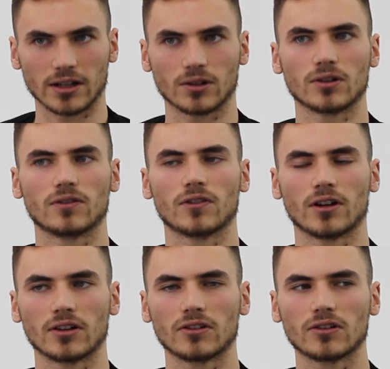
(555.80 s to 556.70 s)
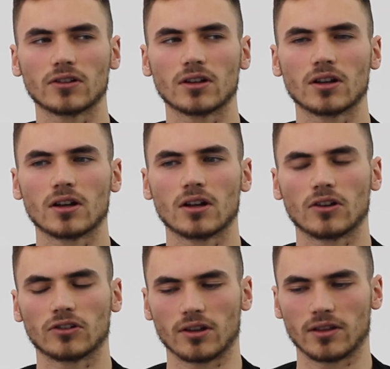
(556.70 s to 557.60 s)
could first,
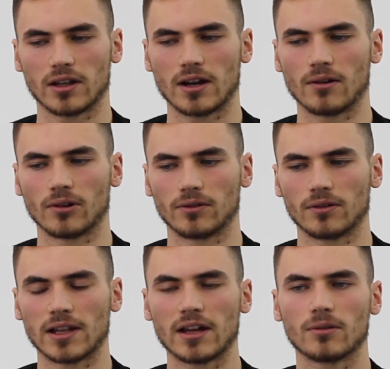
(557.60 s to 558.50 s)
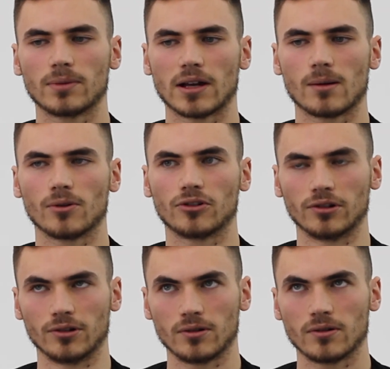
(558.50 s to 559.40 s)
so that I would later be able
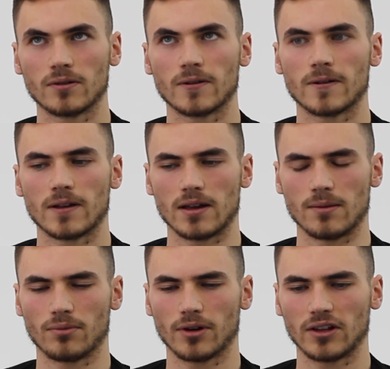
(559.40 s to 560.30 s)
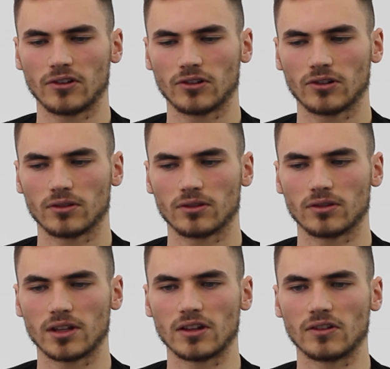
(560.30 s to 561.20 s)
to embrace
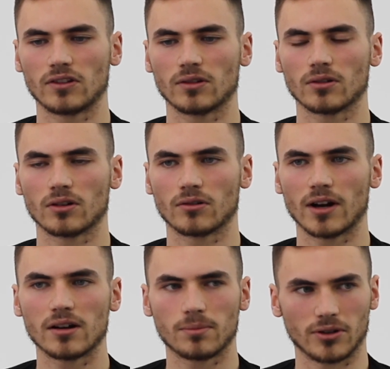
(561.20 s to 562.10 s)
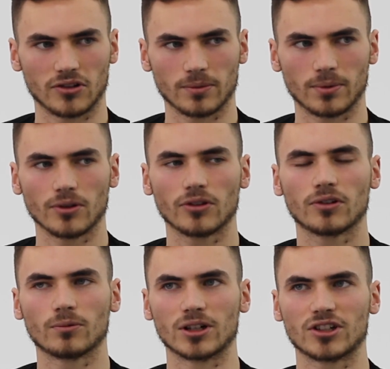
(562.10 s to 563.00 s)
these greater principles
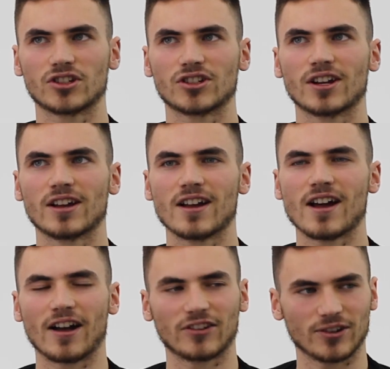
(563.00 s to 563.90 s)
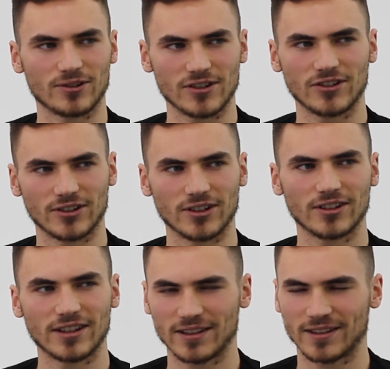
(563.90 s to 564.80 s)
which are so distant
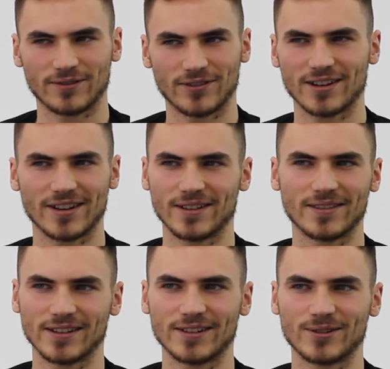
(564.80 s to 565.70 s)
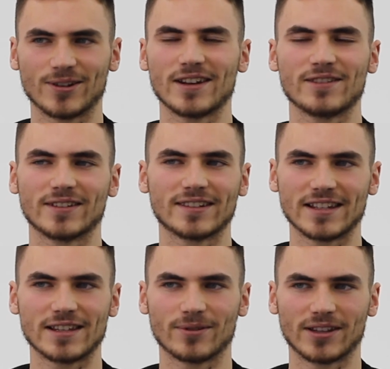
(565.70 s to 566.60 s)
that you don't even
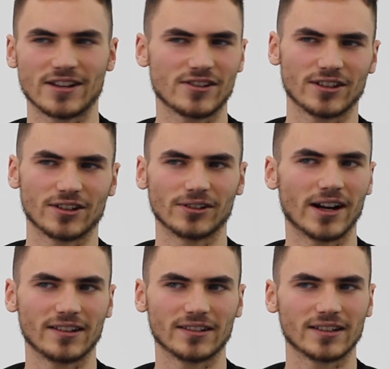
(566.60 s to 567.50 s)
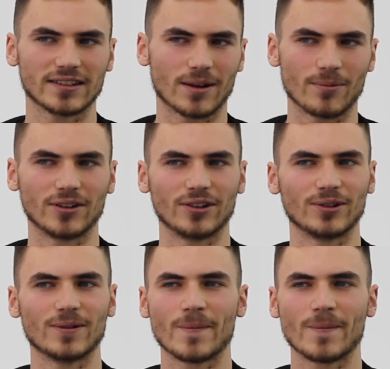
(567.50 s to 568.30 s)
see them on the edge of the horizon as someone who